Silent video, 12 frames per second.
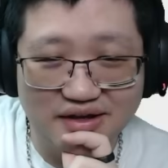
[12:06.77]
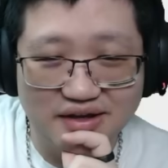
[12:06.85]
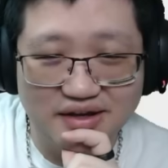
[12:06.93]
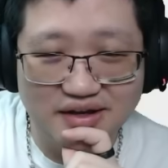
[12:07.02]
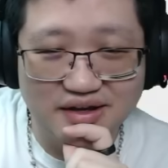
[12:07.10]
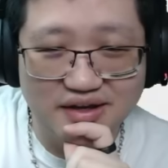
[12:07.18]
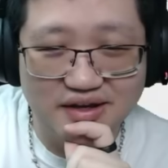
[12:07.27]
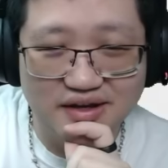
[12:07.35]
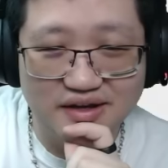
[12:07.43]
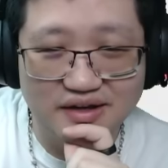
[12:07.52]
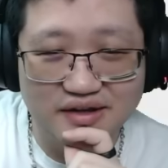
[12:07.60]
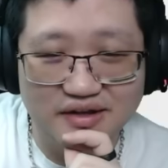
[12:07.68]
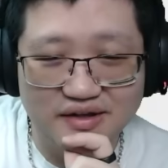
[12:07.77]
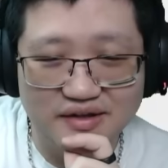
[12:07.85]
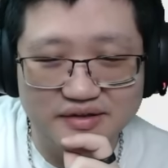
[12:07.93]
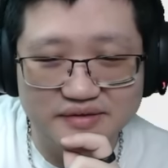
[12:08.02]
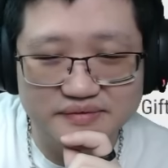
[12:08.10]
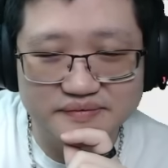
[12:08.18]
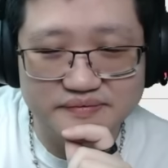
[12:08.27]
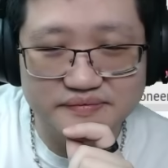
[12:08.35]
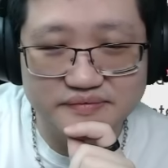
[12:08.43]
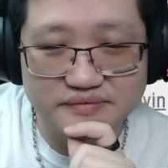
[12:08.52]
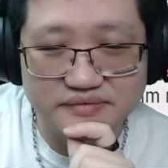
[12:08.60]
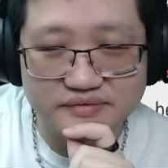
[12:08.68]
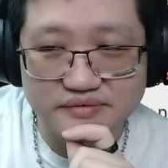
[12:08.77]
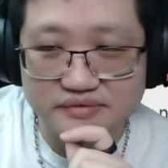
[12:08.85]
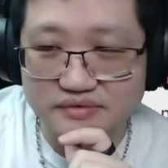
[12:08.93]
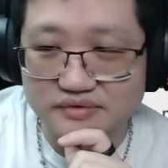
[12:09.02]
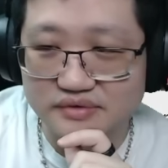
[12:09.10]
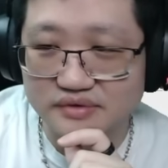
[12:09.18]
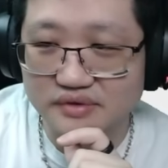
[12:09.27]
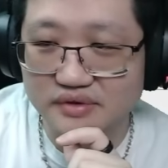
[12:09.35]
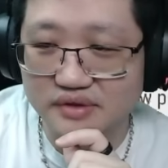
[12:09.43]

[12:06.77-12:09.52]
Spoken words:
No one is speaking in this clip.